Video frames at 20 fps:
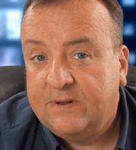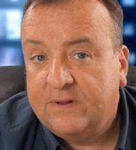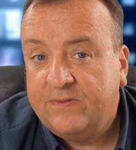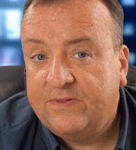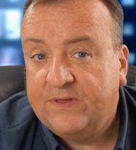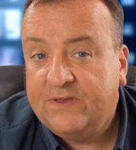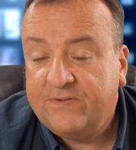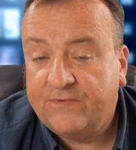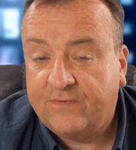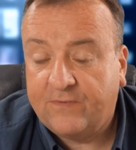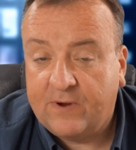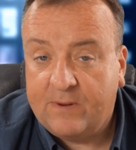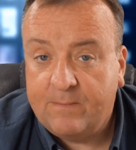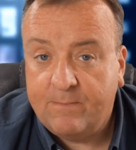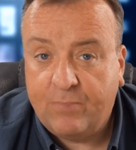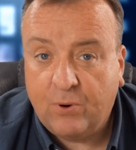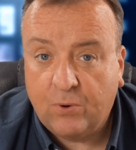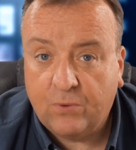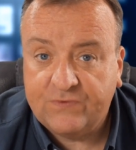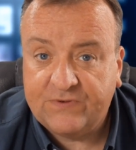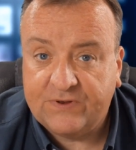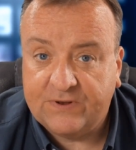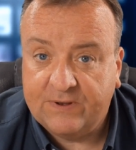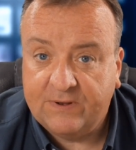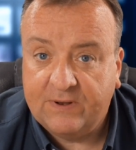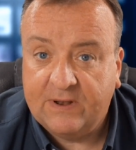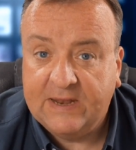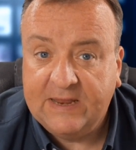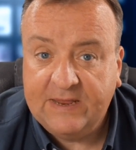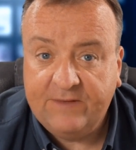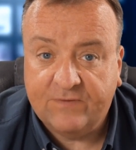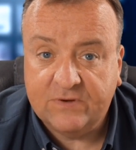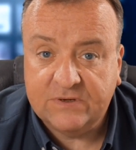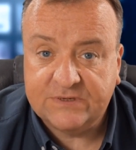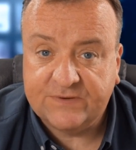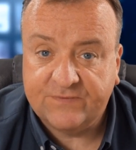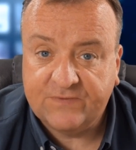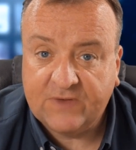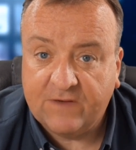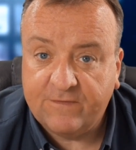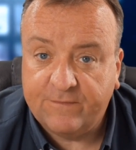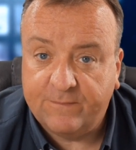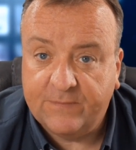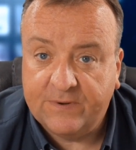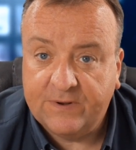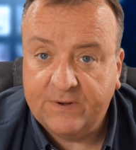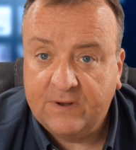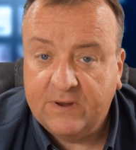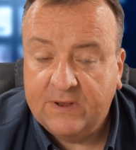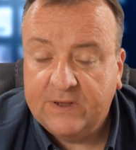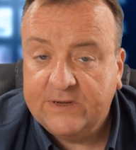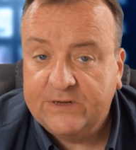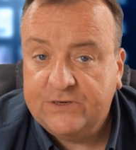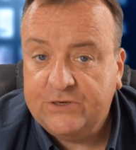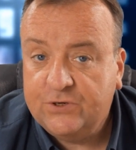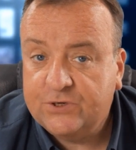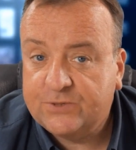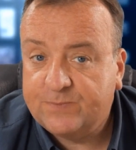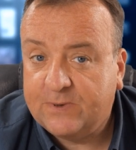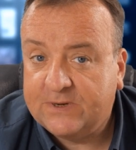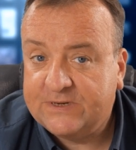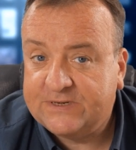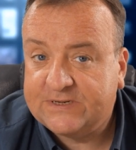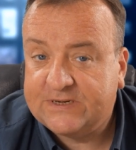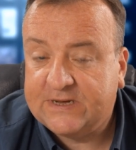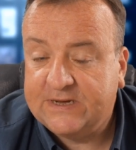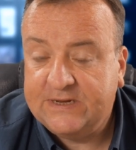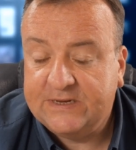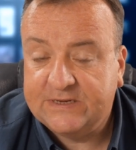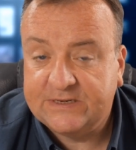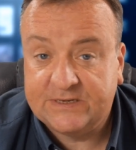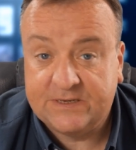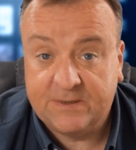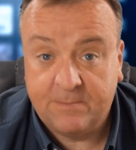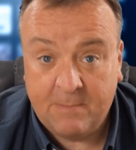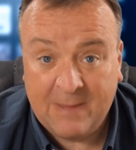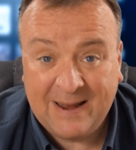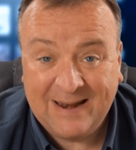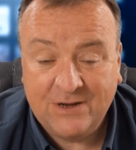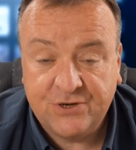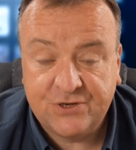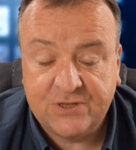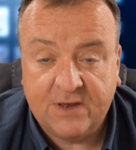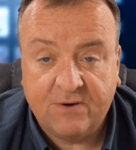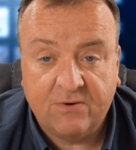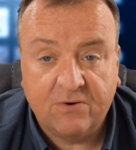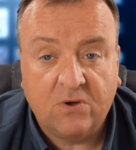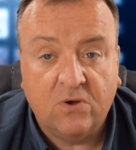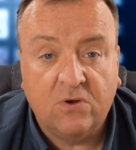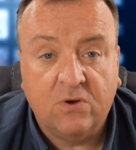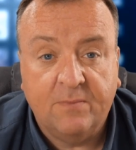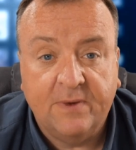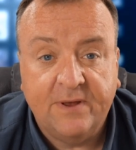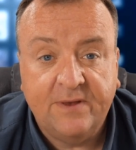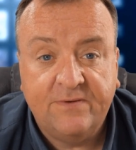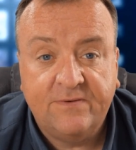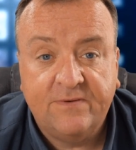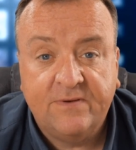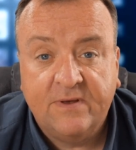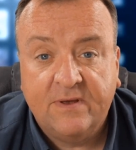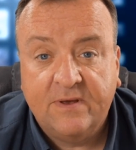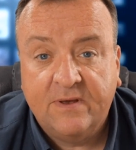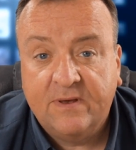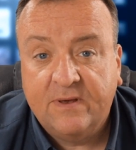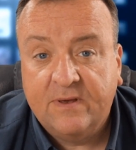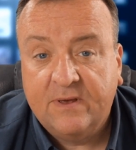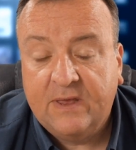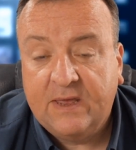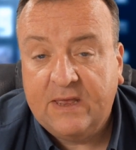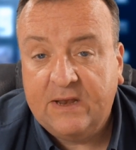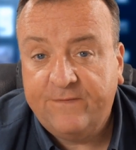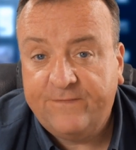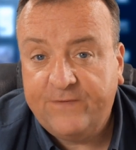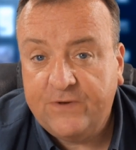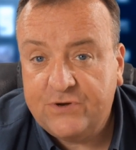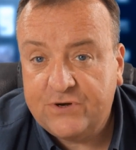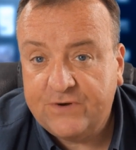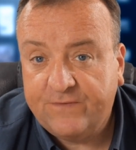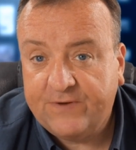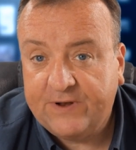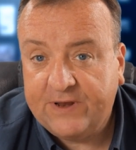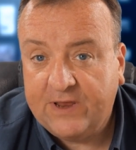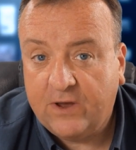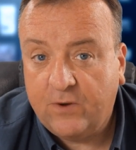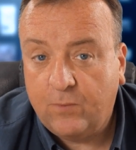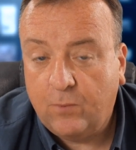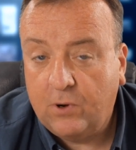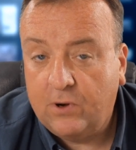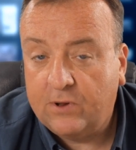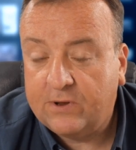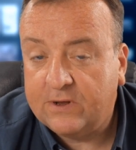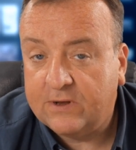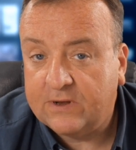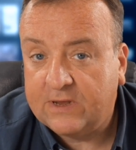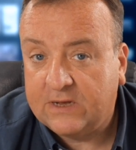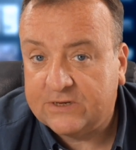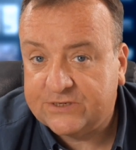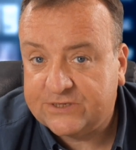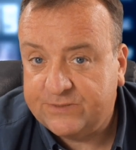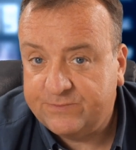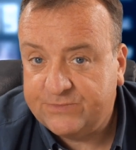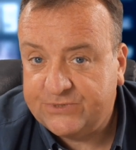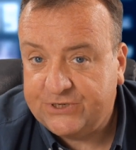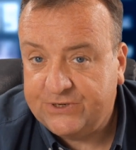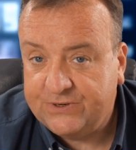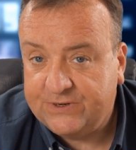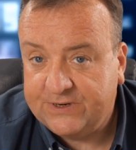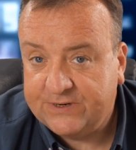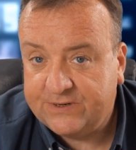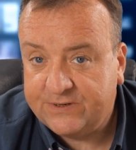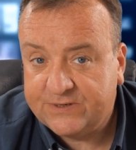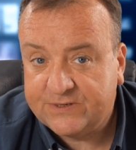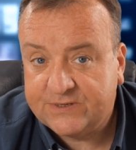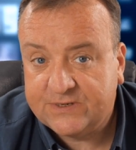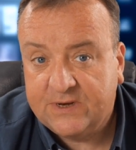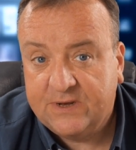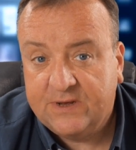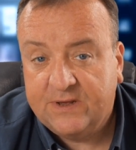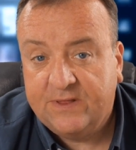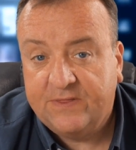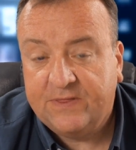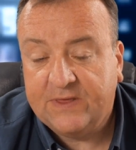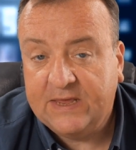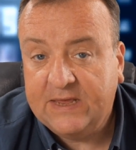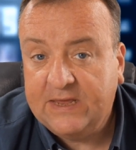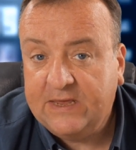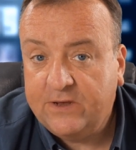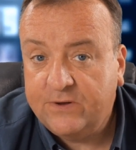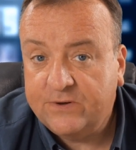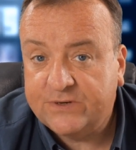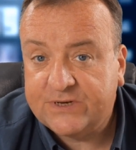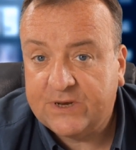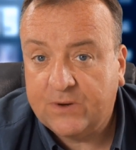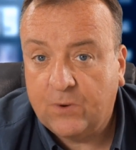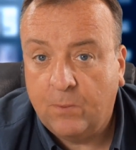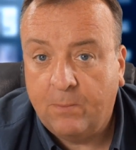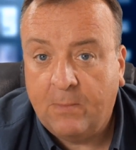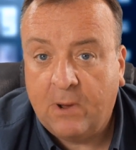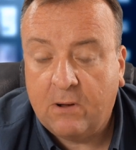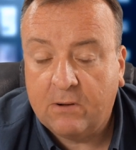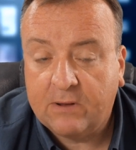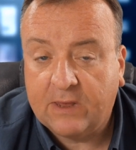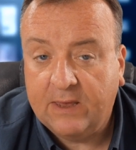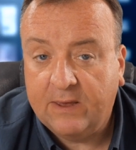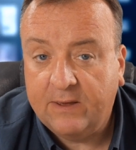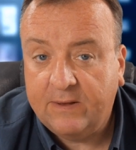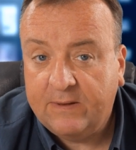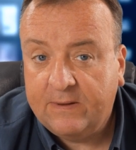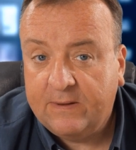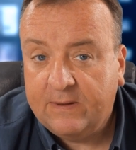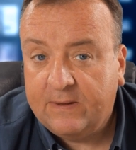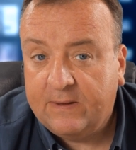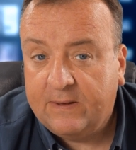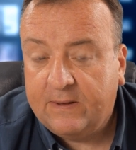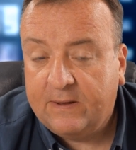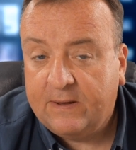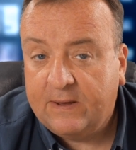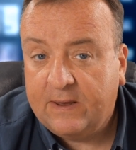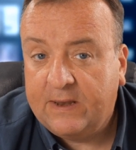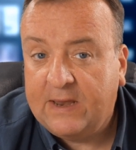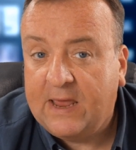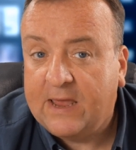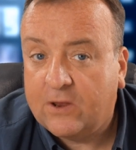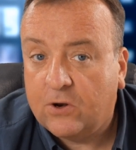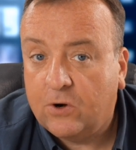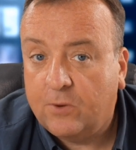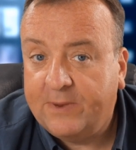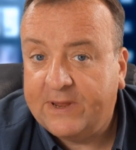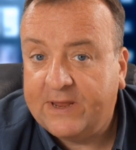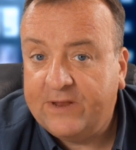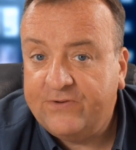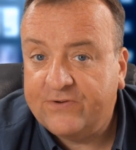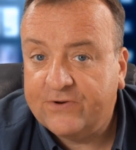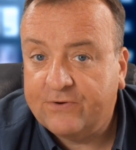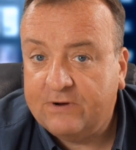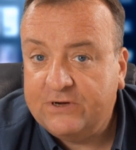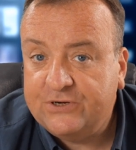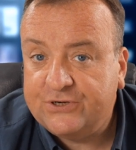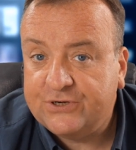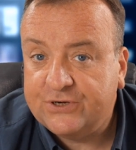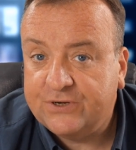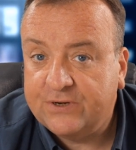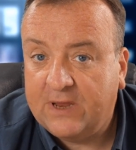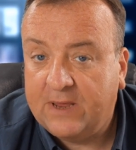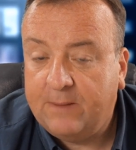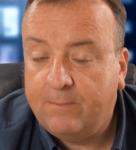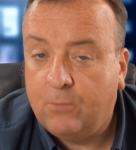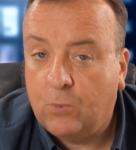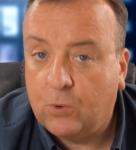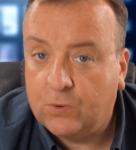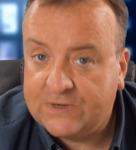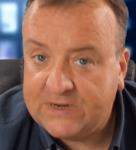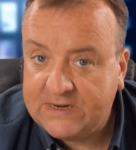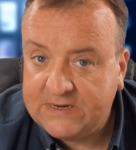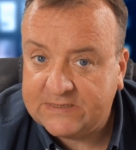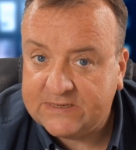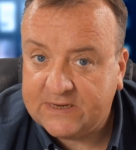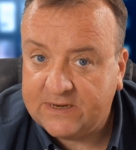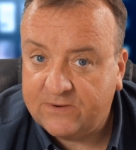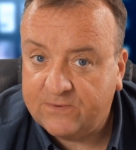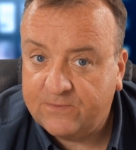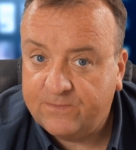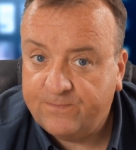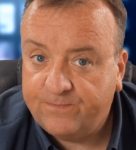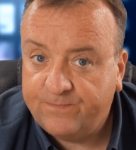These are very important levers of government used by states to manage their economies. In a future video, we'll look at customs unions, the EU single market, and economic integration in more detail.